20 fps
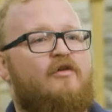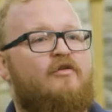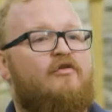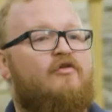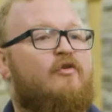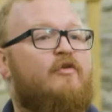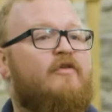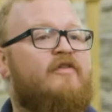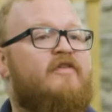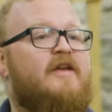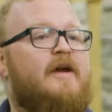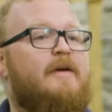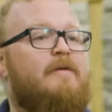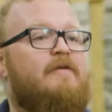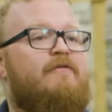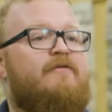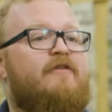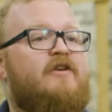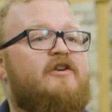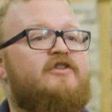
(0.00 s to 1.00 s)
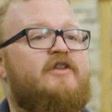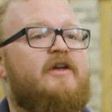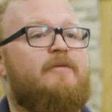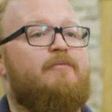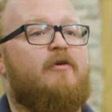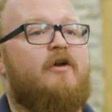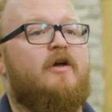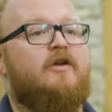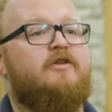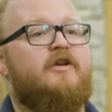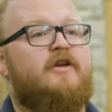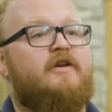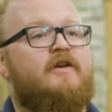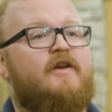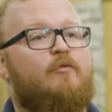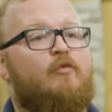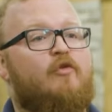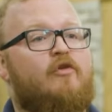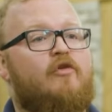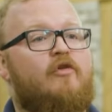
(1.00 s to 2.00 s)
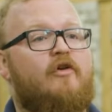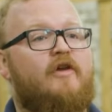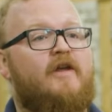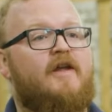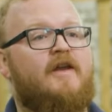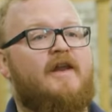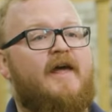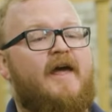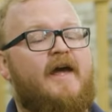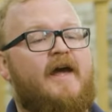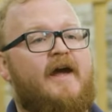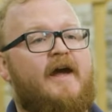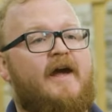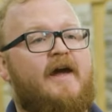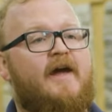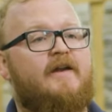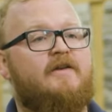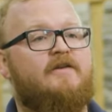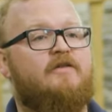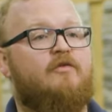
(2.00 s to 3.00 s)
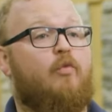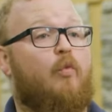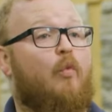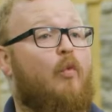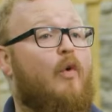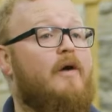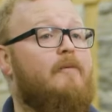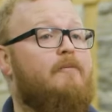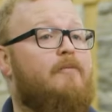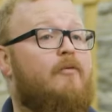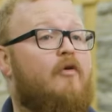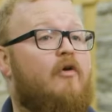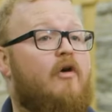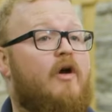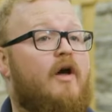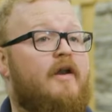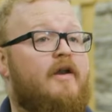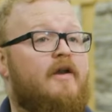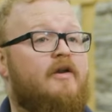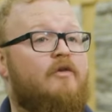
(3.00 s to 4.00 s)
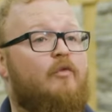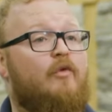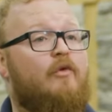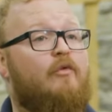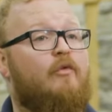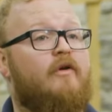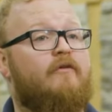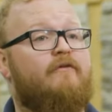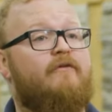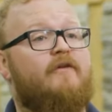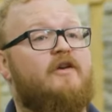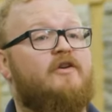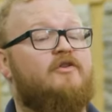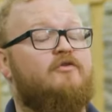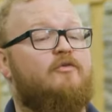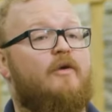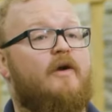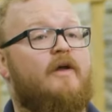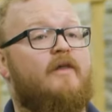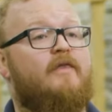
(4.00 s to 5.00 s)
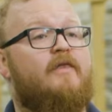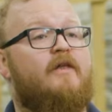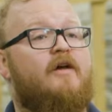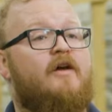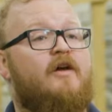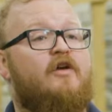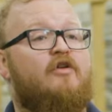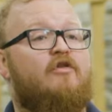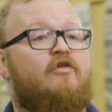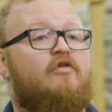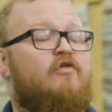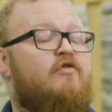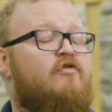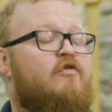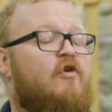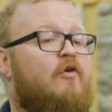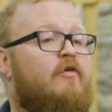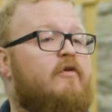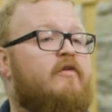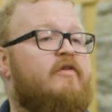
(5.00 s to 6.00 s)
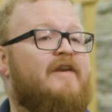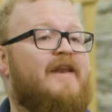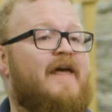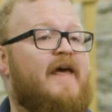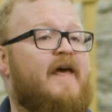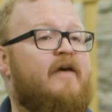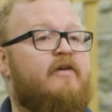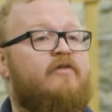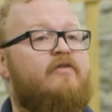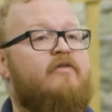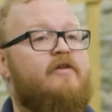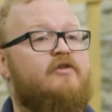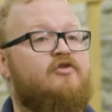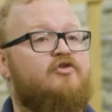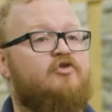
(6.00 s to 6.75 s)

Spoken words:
So it's time to finish that project, and we're looking at what product we want to finish with. Stone is an excellent